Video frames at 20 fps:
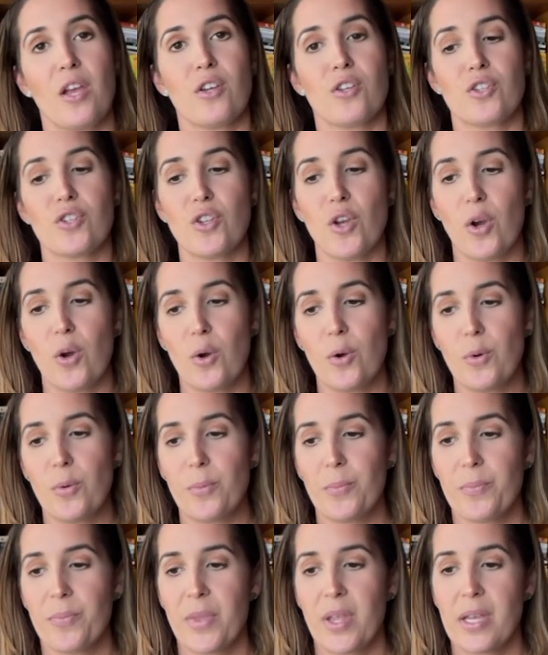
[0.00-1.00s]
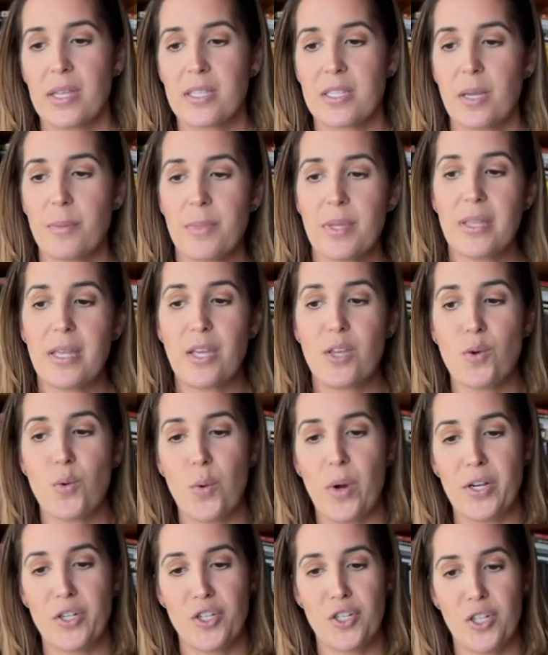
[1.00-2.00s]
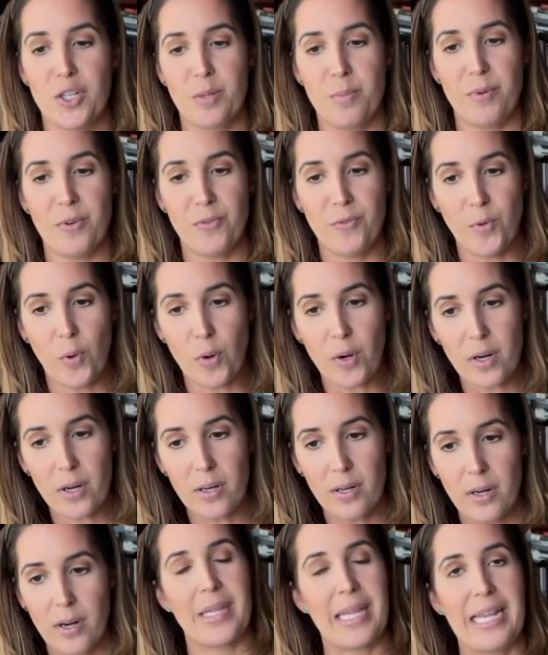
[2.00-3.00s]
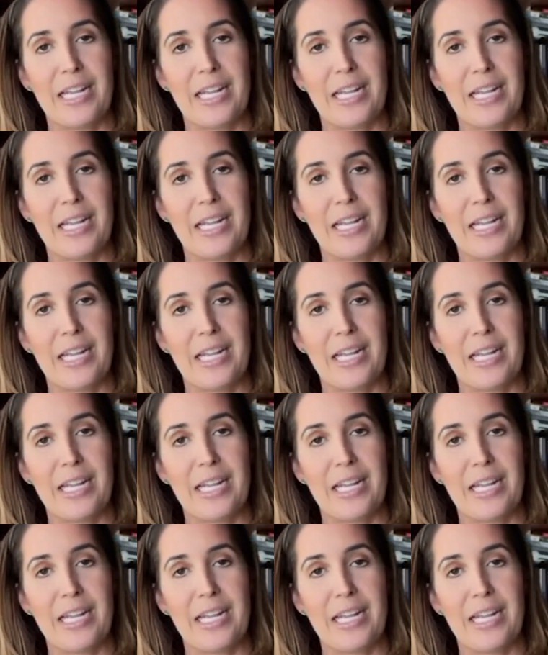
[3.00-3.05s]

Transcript: So something that you questioned before,